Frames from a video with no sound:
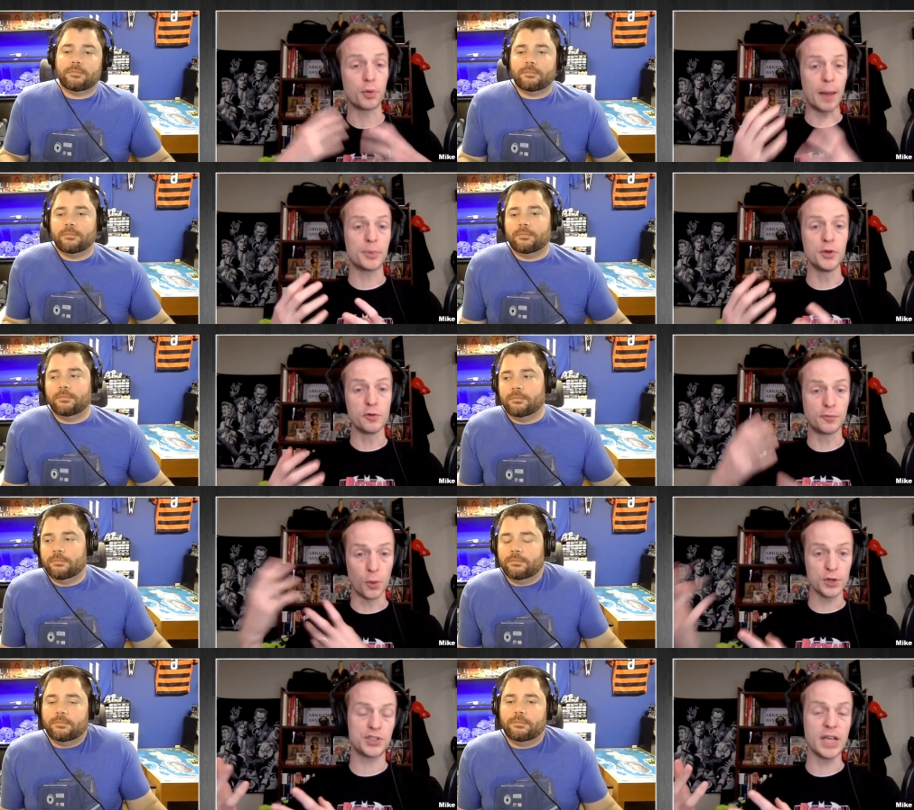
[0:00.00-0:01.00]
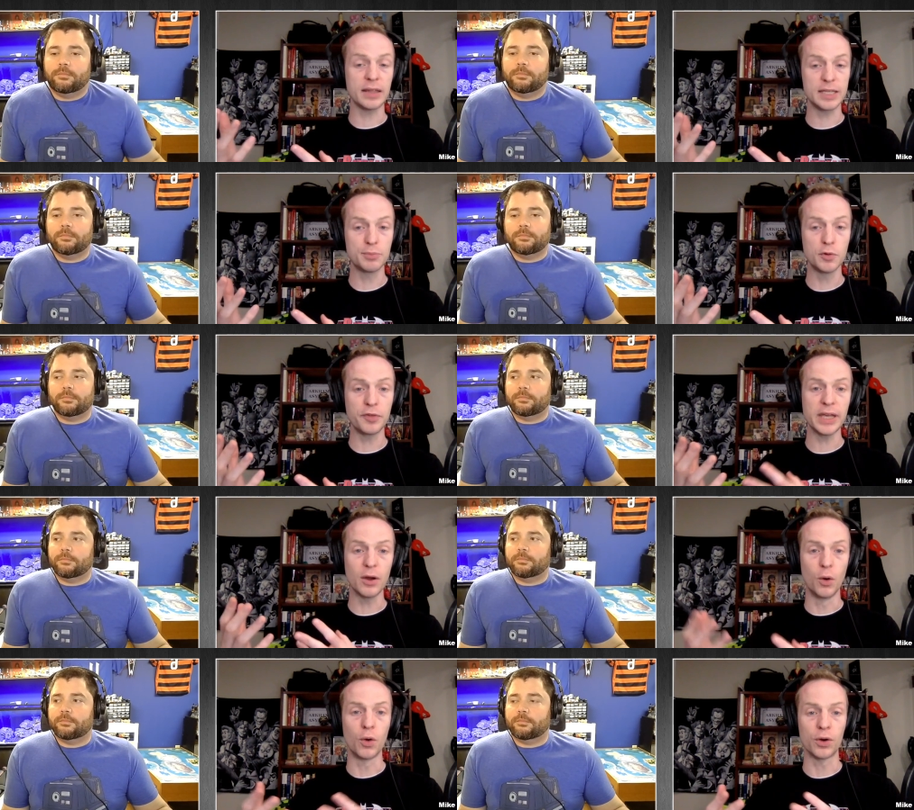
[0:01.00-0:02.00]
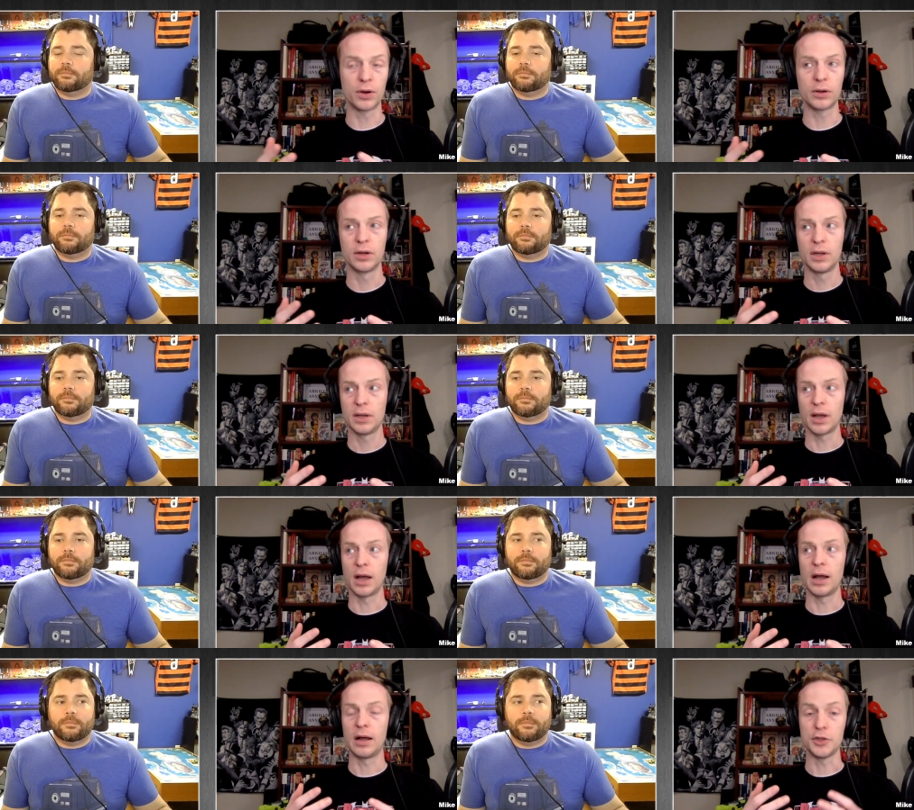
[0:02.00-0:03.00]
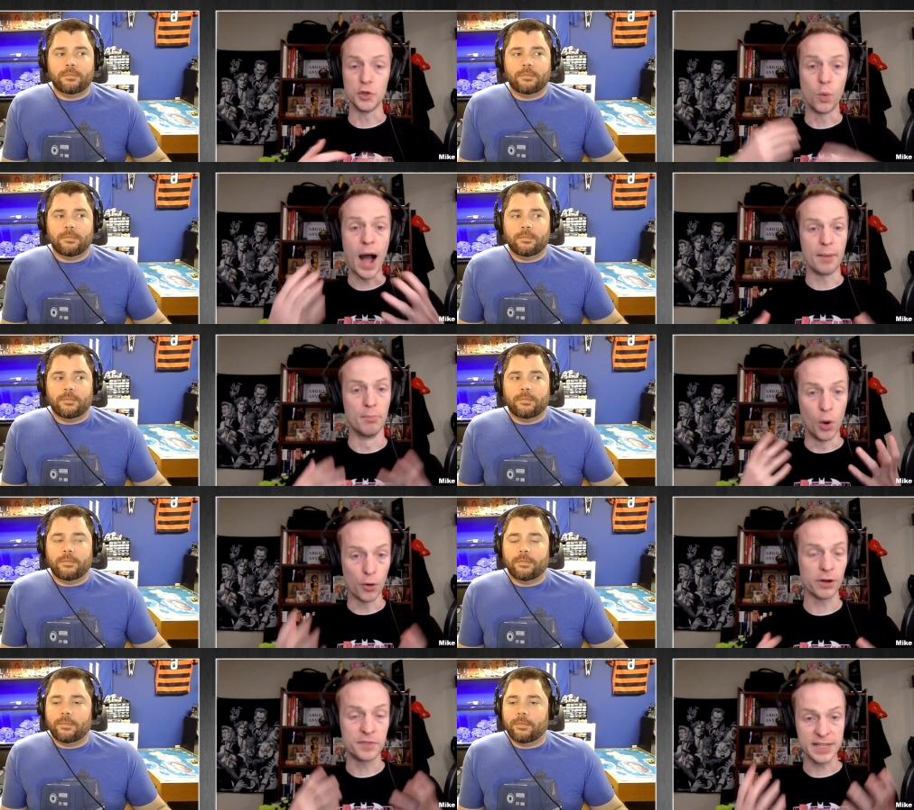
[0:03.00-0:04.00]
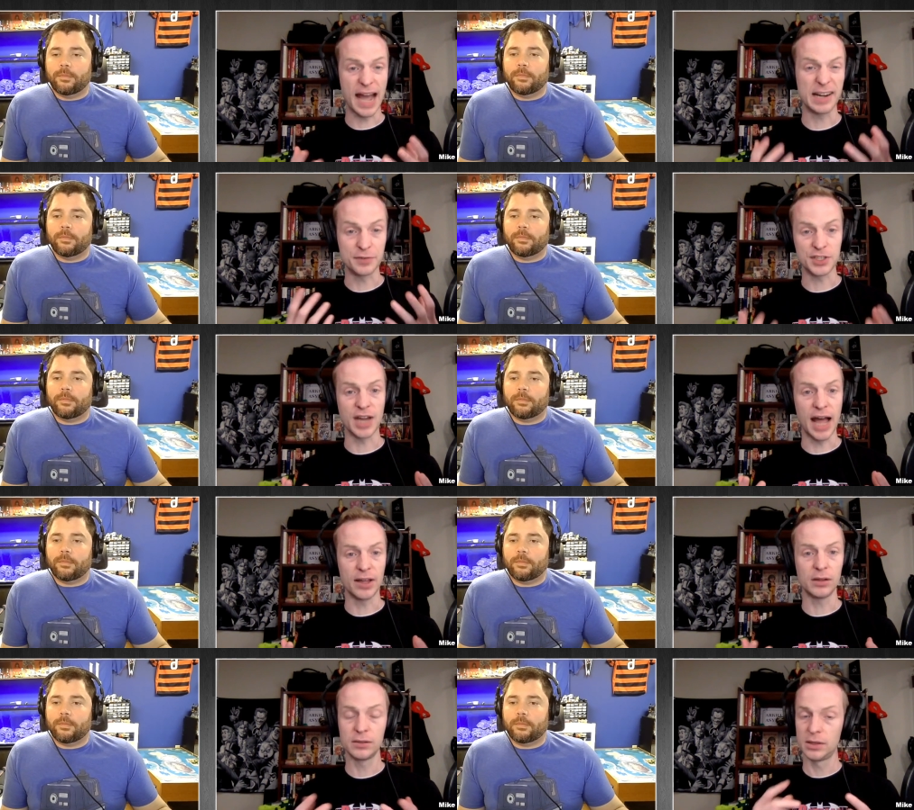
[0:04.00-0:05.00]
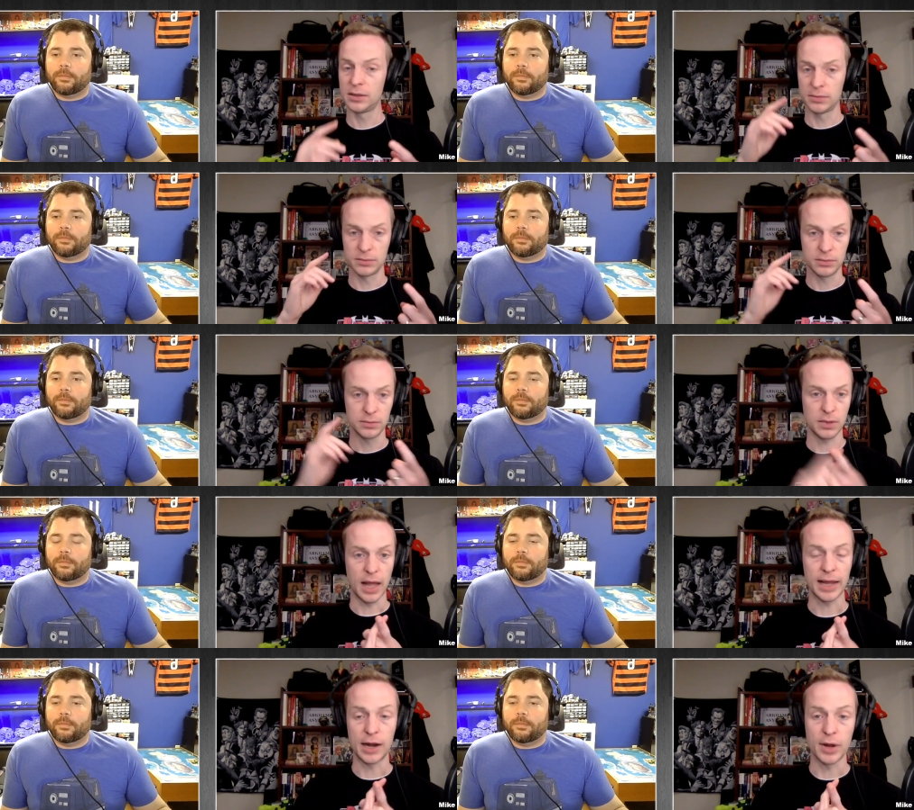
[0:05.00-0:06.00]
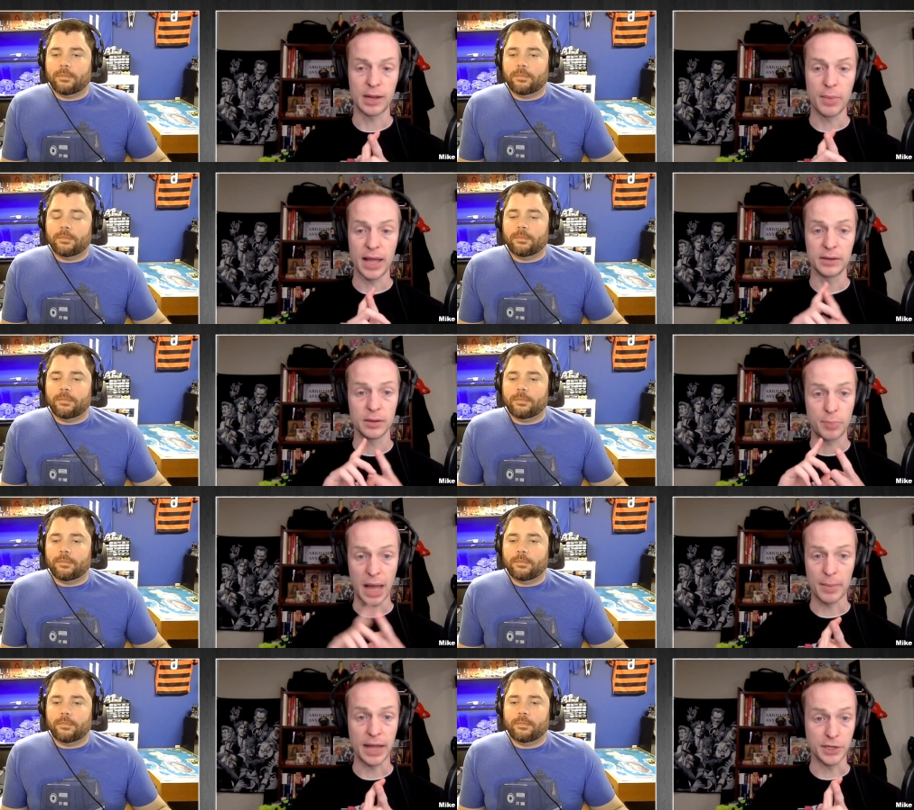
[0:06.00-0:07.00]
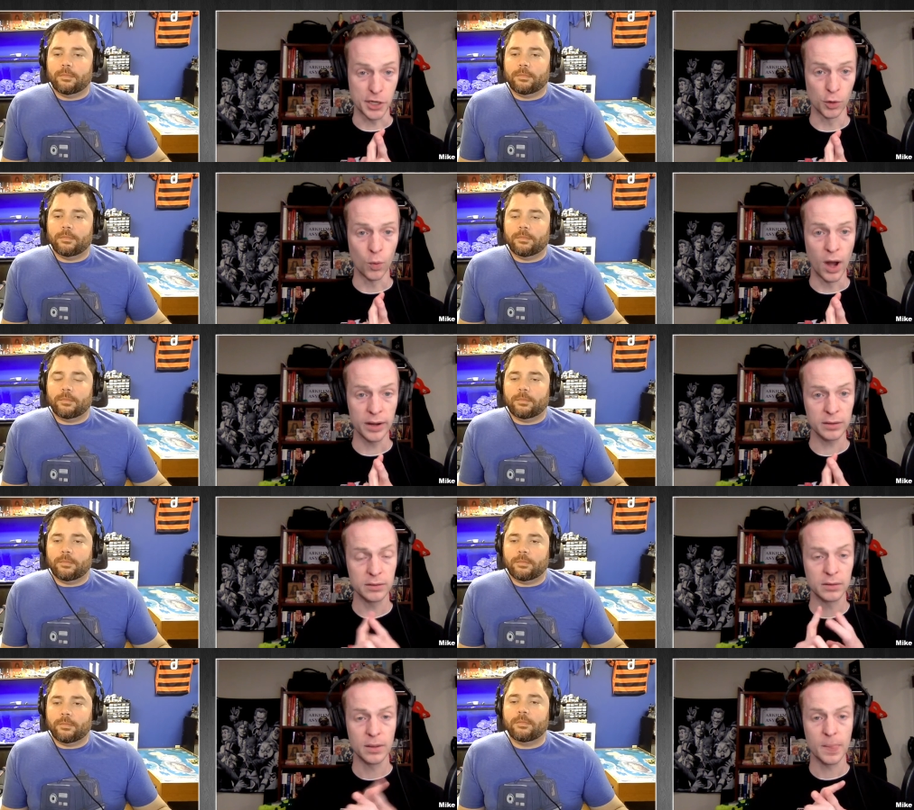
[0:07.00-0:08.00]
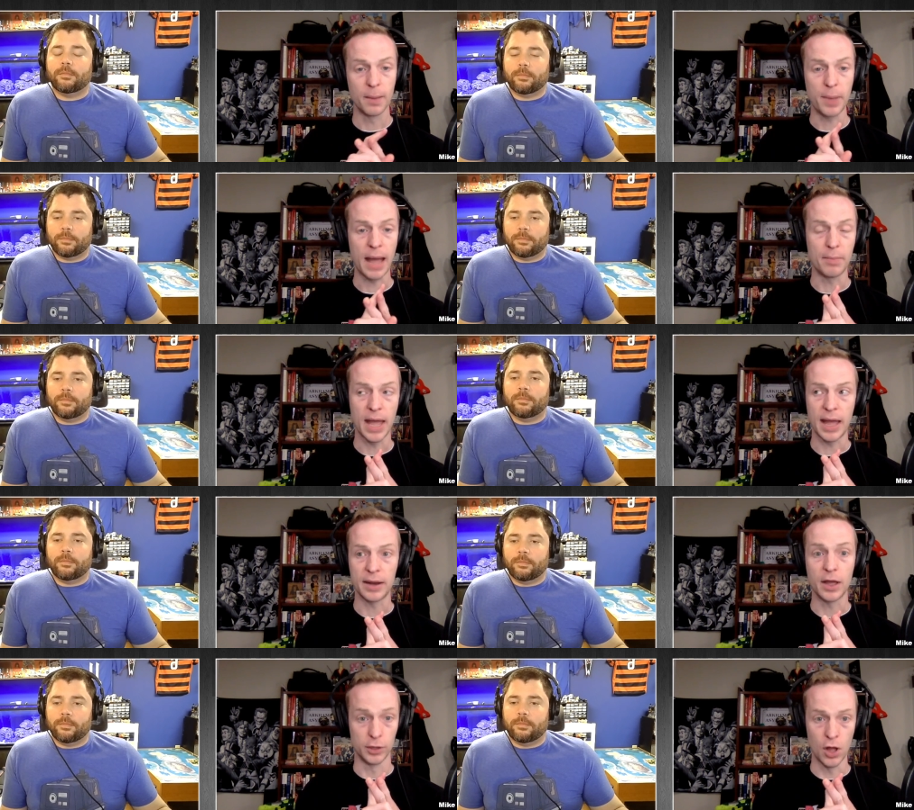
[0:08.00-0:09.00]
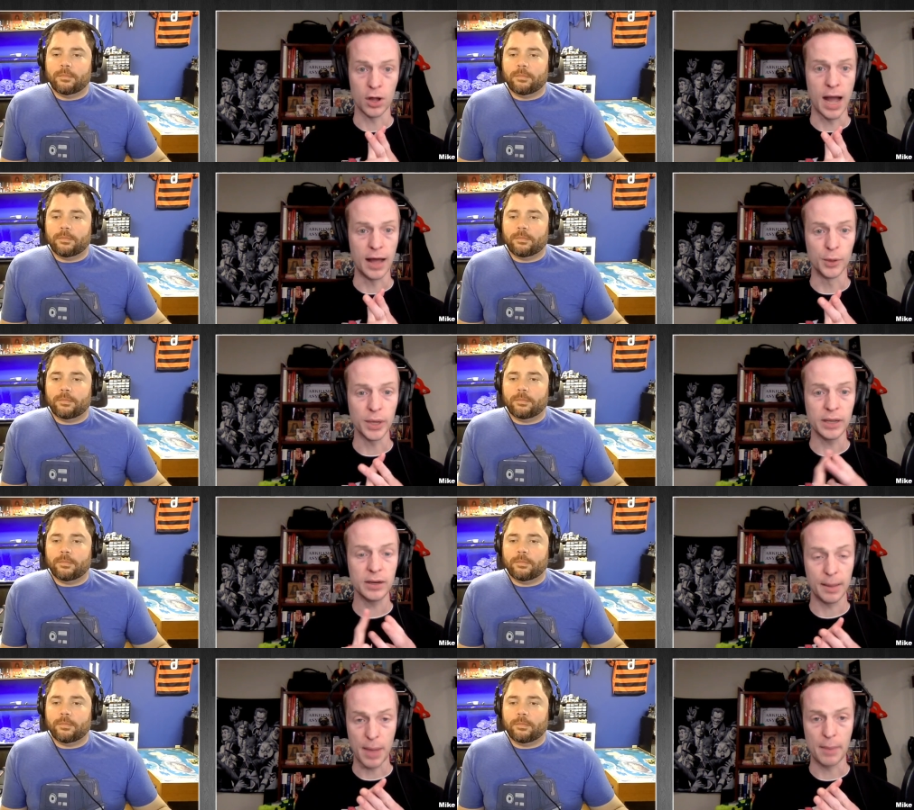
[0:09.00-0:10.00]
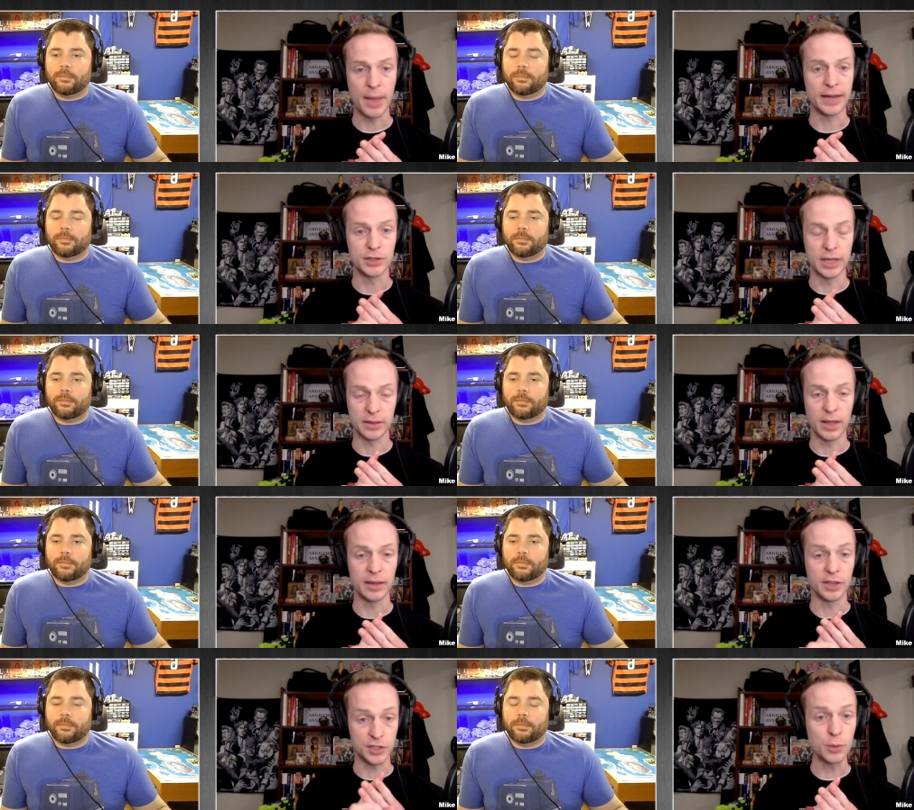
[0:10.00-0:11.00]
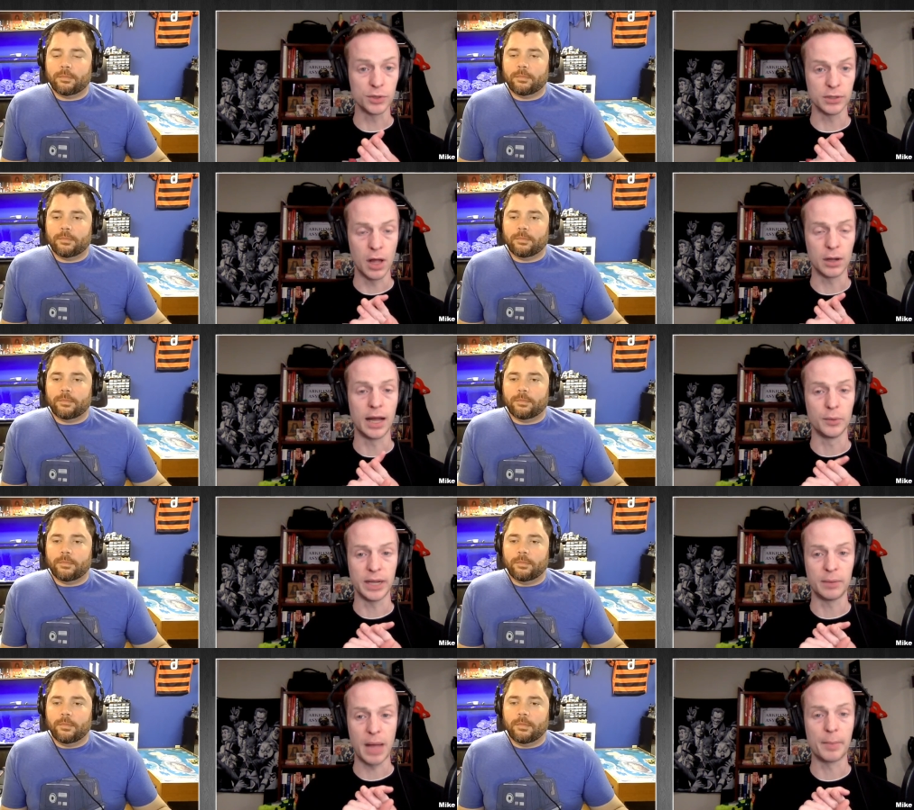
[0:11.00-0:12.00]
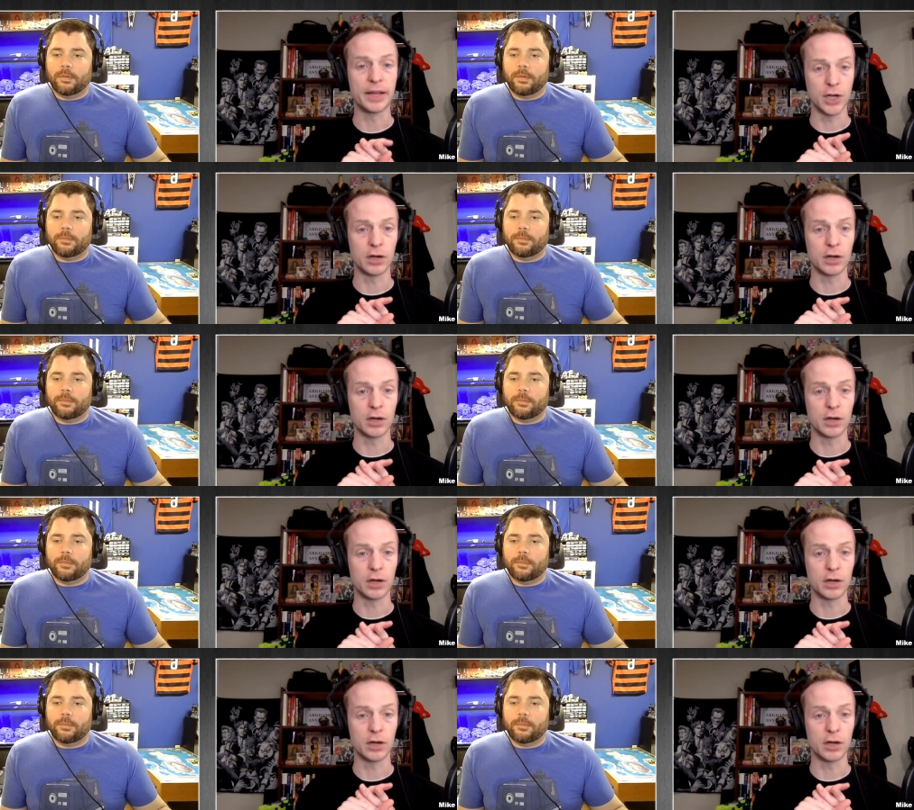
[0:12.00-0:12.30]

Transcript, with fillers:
Speaker 1: prep you for seeing this movie or uh, you want more of this kind of style, I gotta recommend Batman Year One, Batman: The Long Halloween, and Batman and the sequel to Long Halloween, Batman: